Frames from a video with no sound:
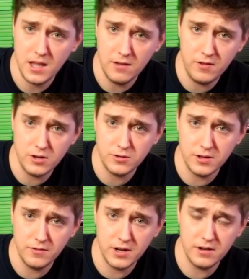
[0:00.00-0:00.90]
if you
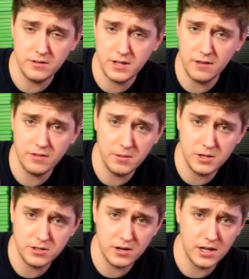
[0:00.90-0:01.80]
enjoyed the video, definitely
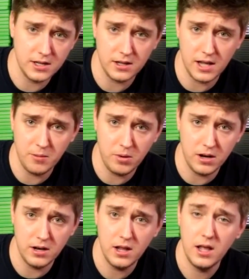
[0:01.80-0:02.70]
be sure to hit the like
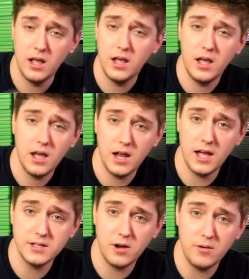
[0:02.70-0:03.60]
button. And
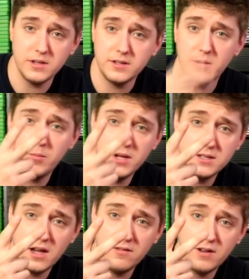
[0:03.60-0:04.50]
as always,
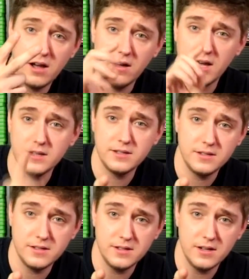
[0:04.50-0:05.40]
peace out for now, guys.
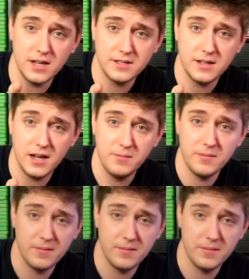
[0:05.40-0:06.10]
Till next time.